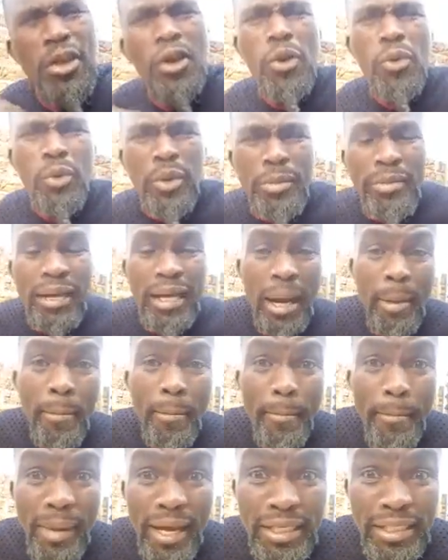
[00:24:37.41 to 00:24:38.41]
we become
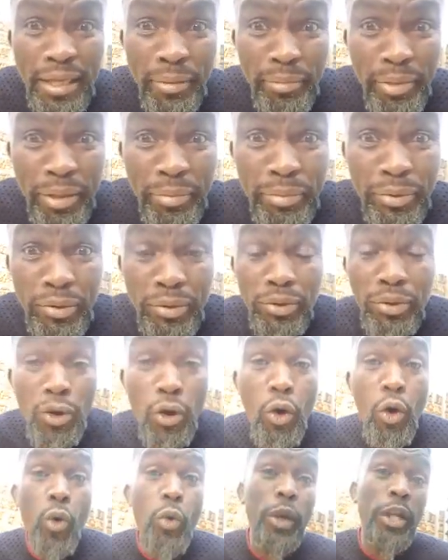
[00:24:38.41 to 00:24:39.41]
better people?
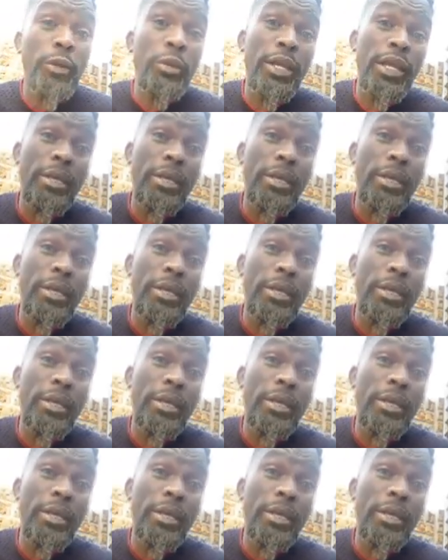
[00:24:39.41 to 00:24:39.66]
Or when we